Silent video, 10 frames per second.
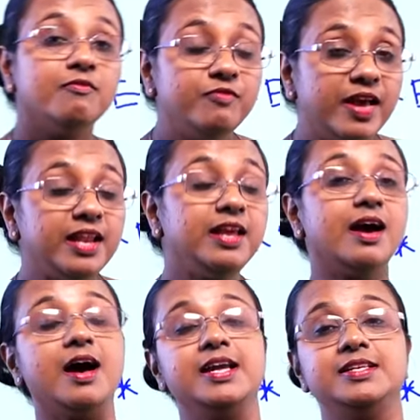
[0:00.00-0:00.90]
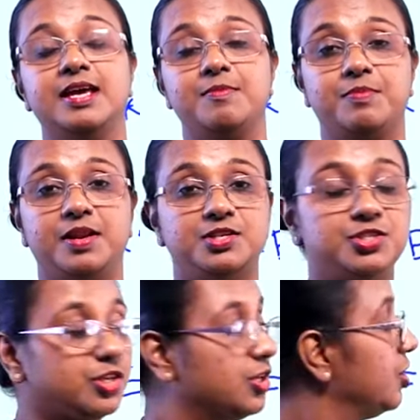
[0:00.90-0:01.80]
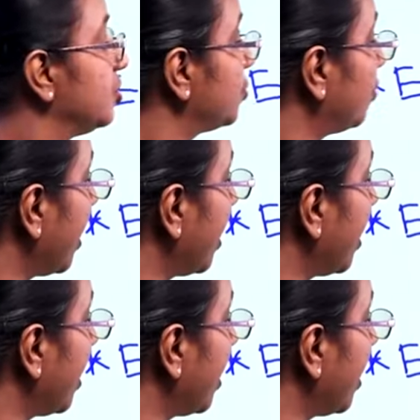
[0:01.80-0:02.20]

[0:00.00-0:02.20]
very high temperature. So